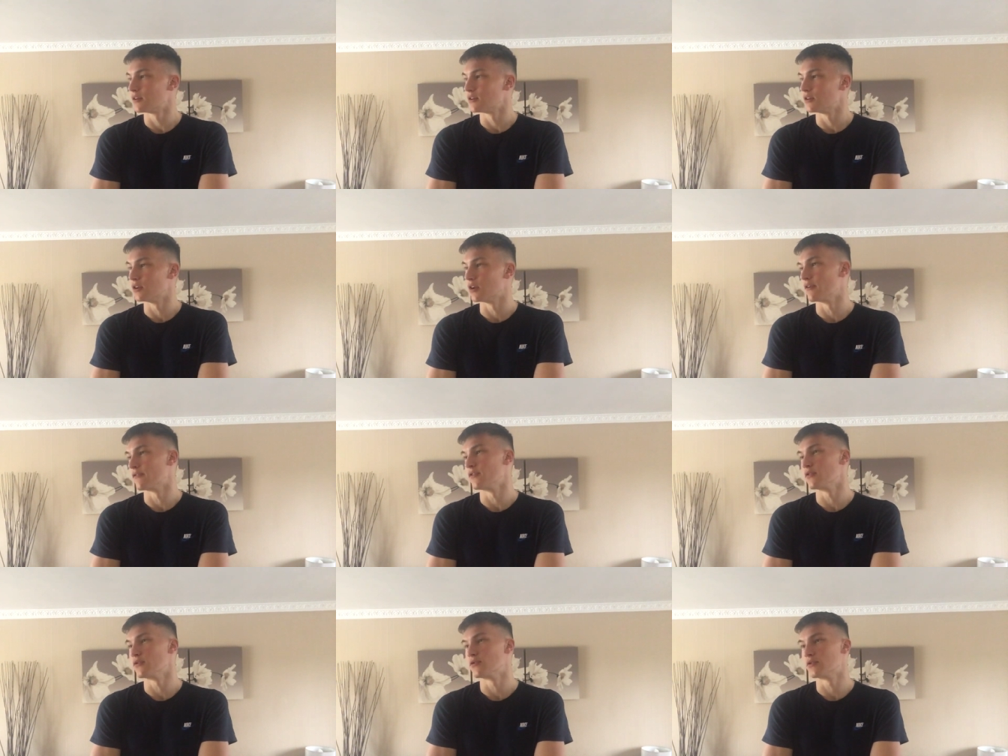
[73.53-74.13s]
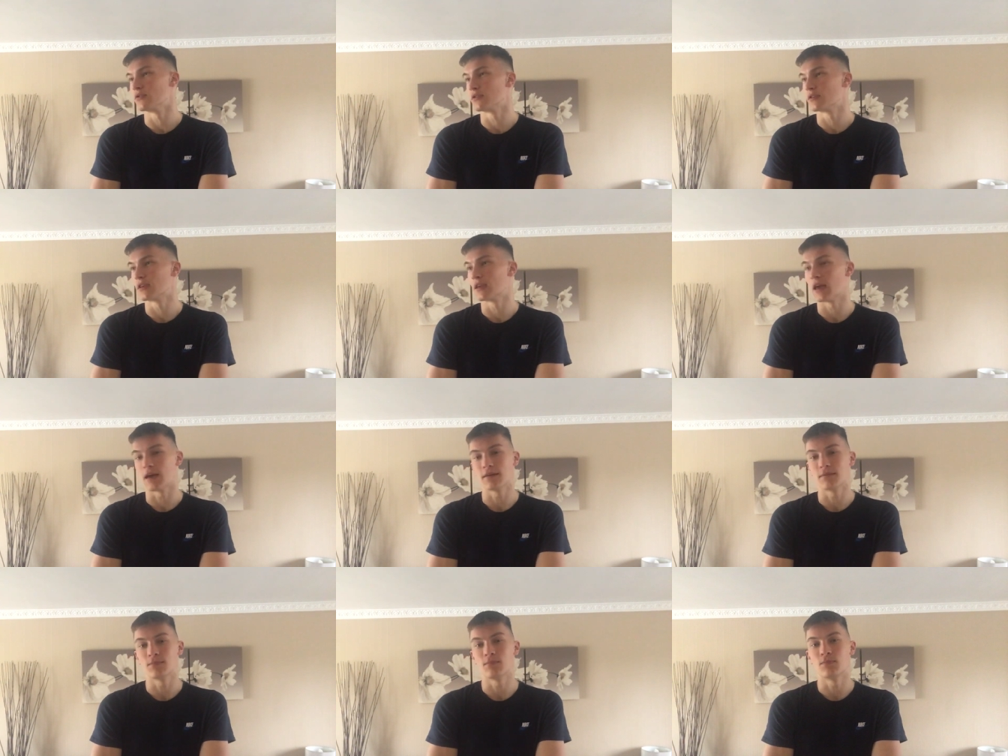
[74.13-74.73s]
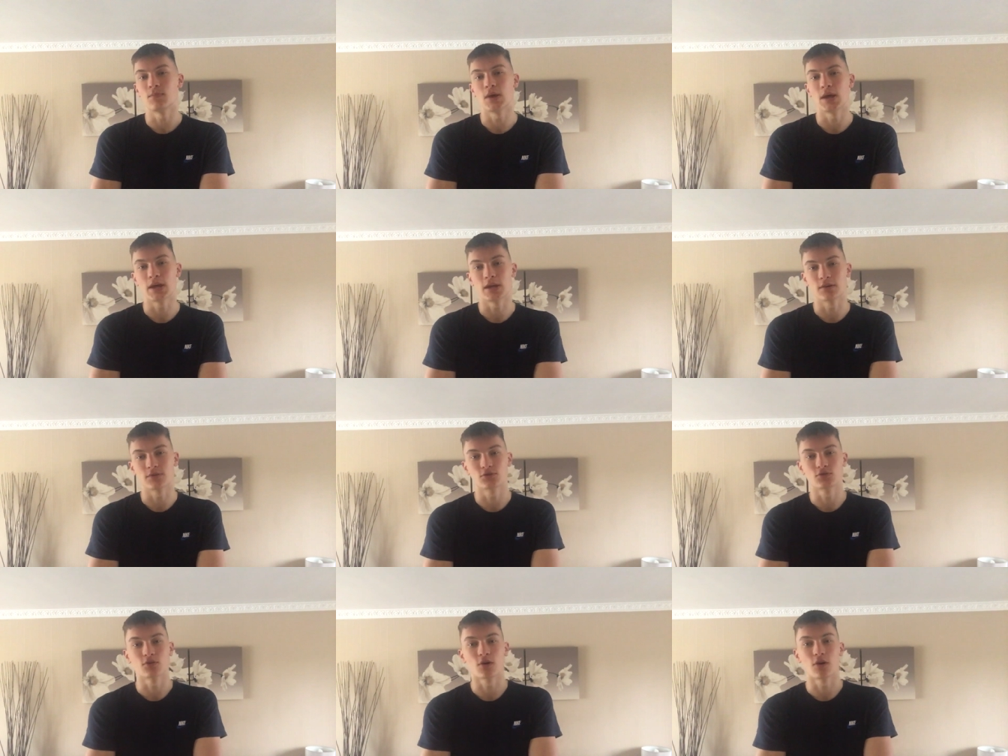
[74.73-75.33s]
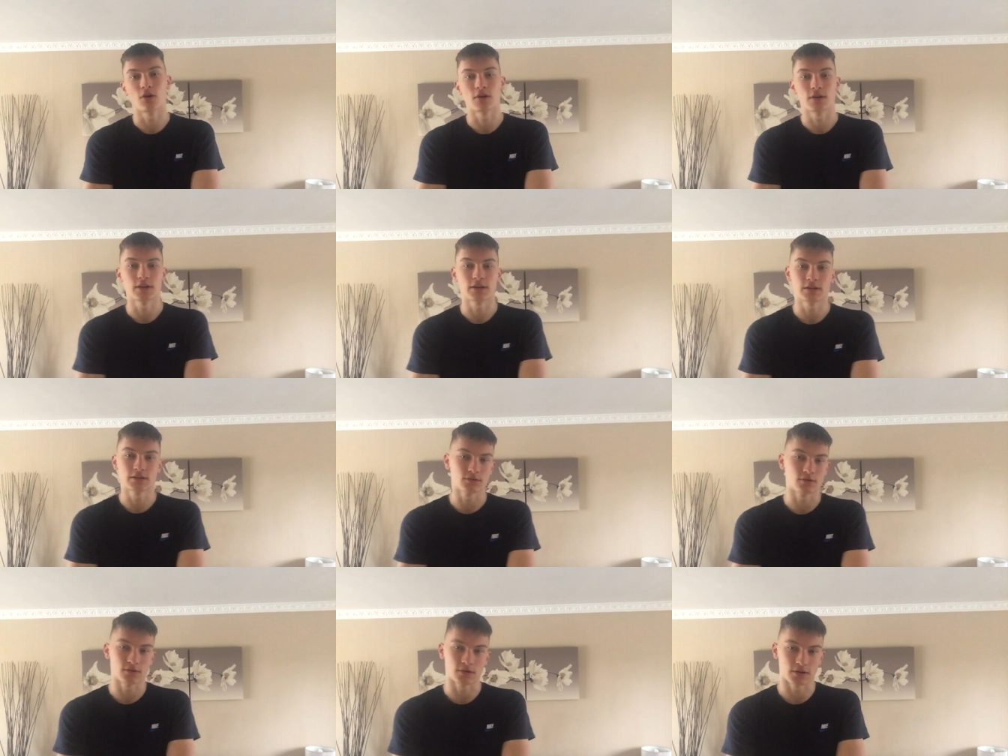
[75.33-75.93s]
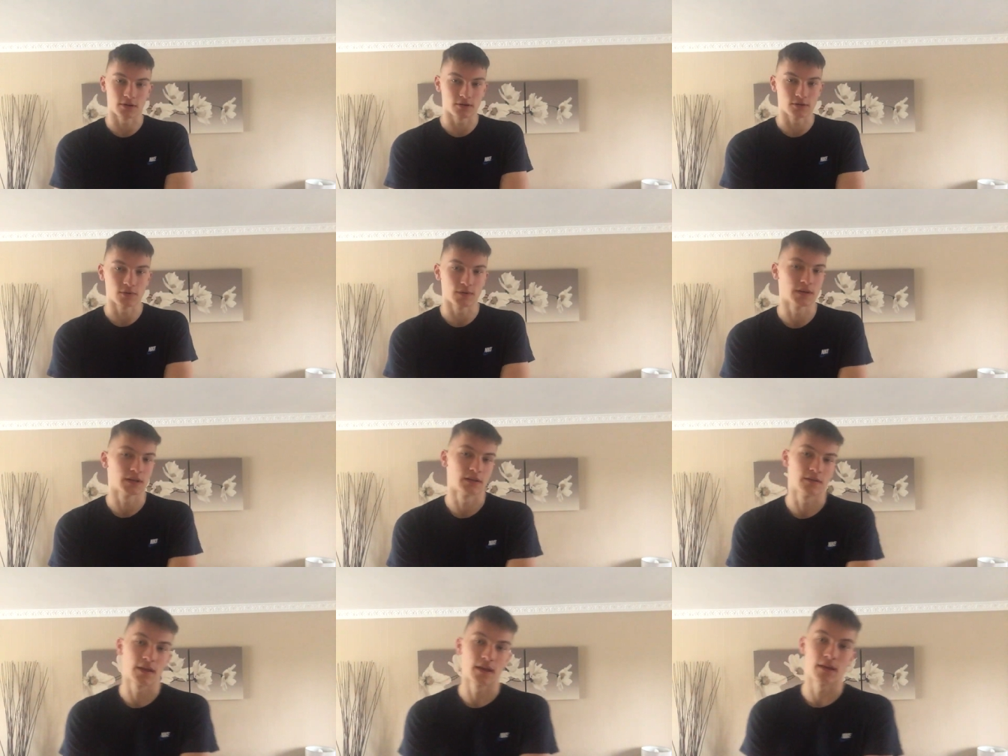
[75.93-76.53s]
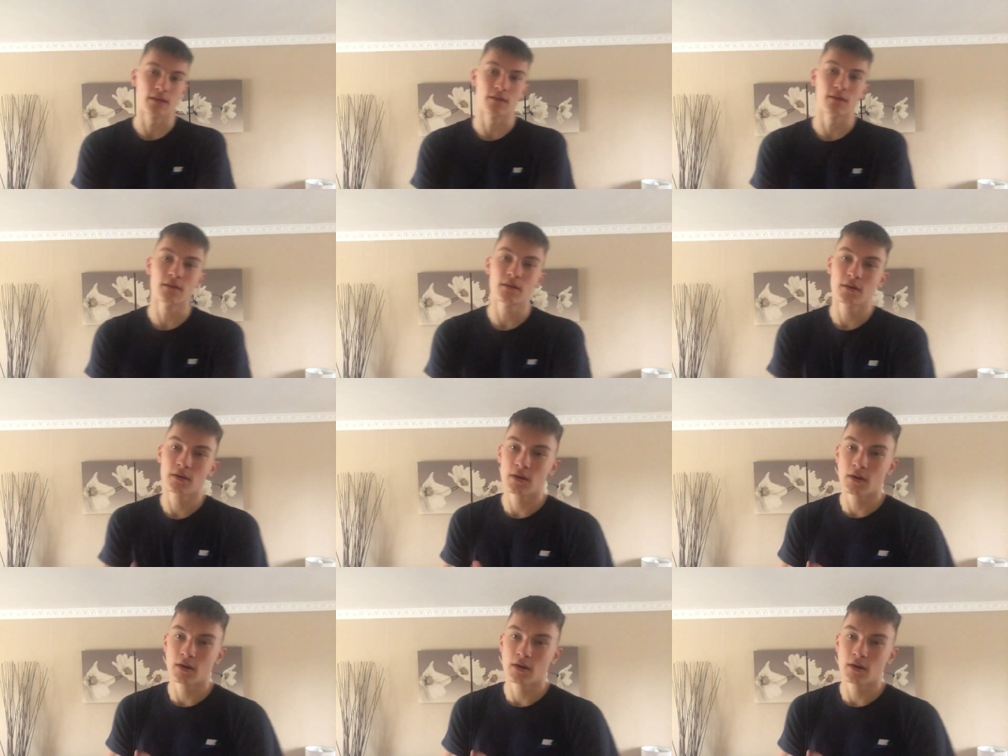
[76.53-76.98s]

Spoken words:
you know, if you get big and strong, it's not going to do anything.